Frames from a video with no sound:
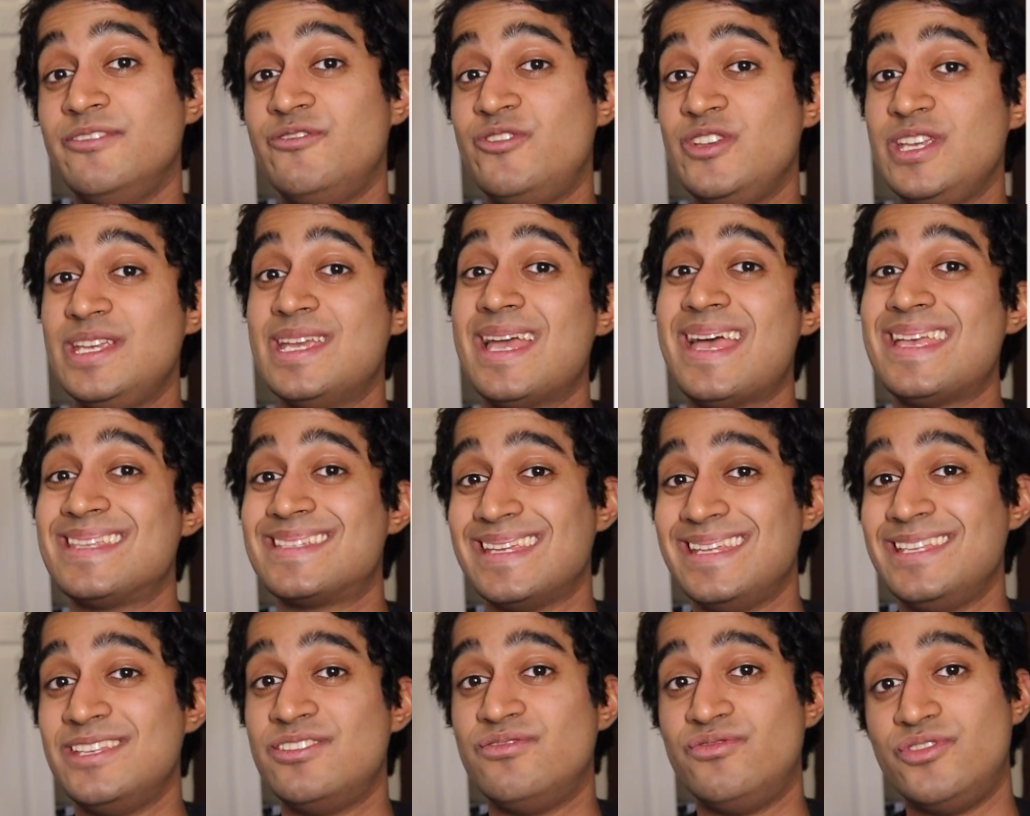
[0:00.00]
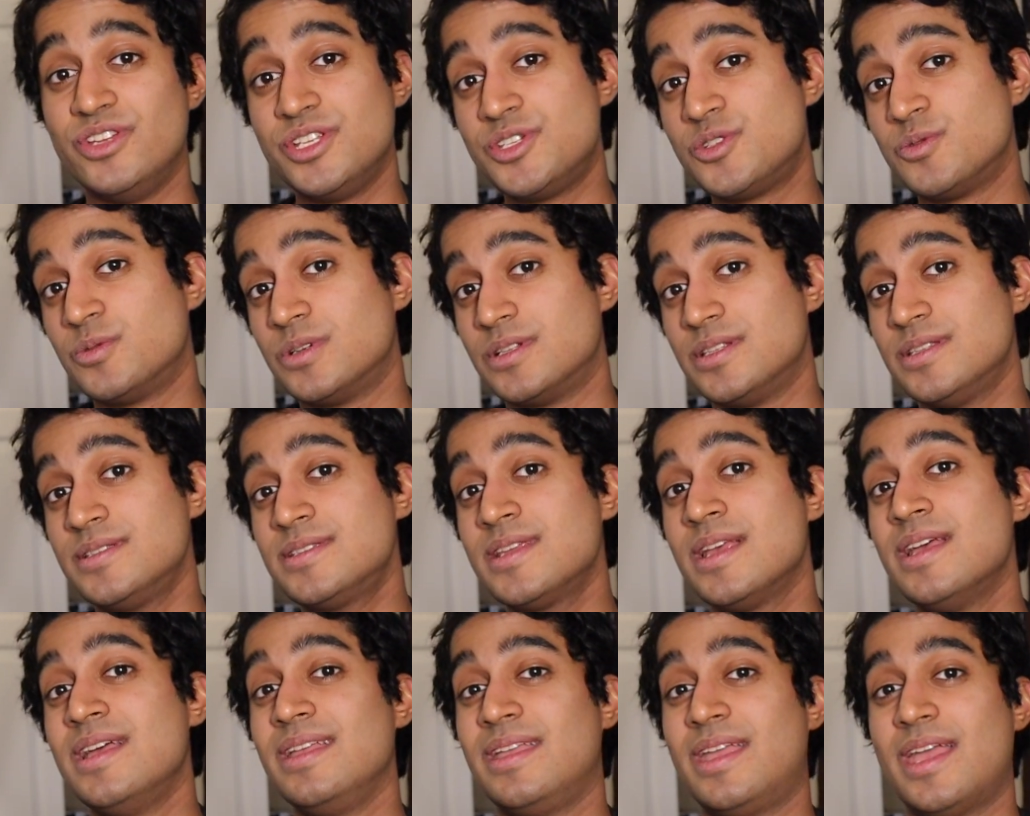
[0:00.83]
we as
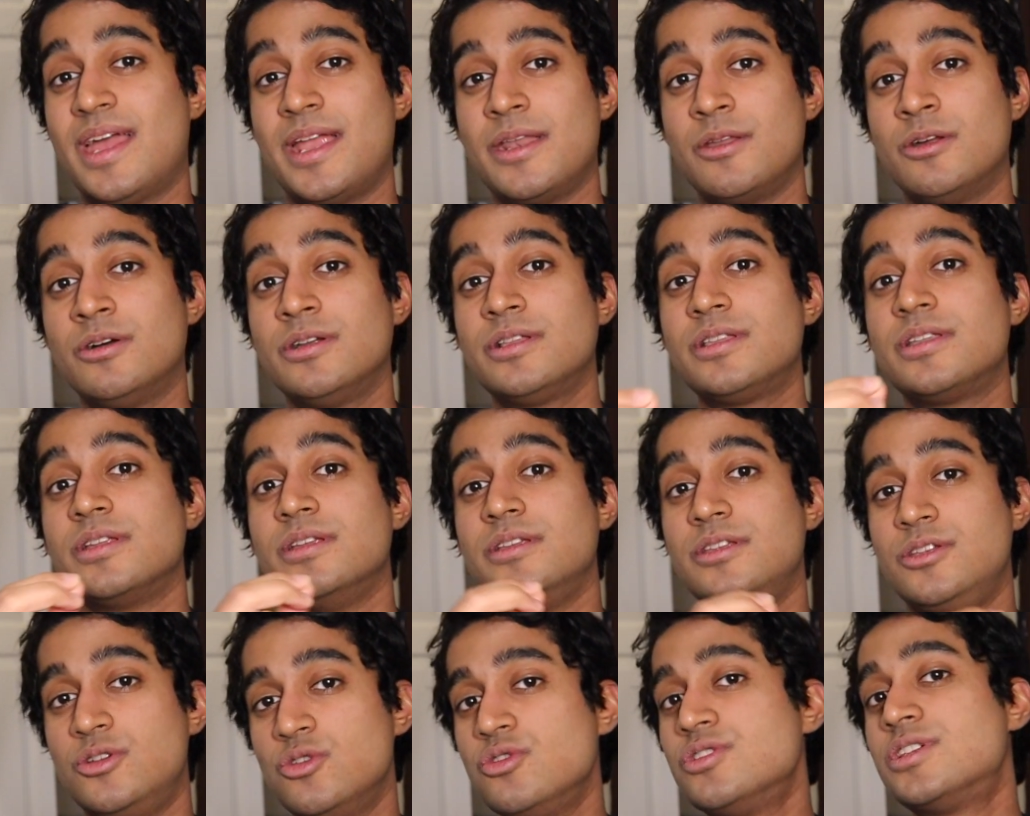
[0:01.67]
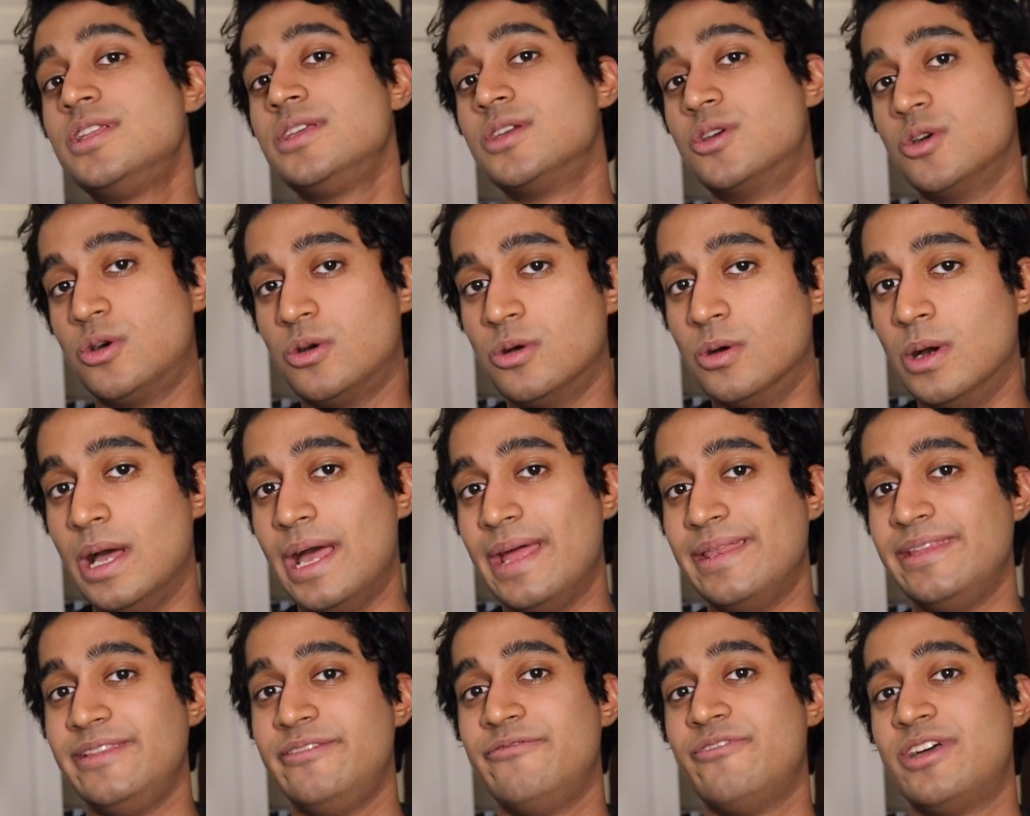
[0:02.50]
individuals cannot usually go
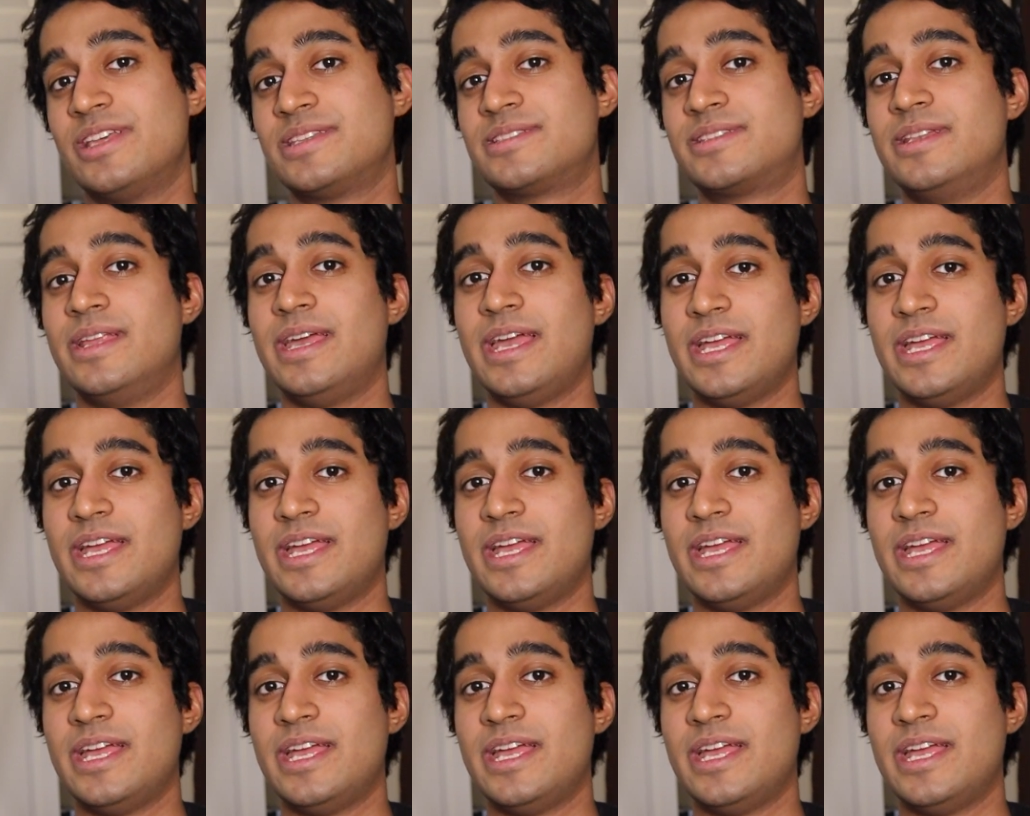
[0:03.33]
and invest in a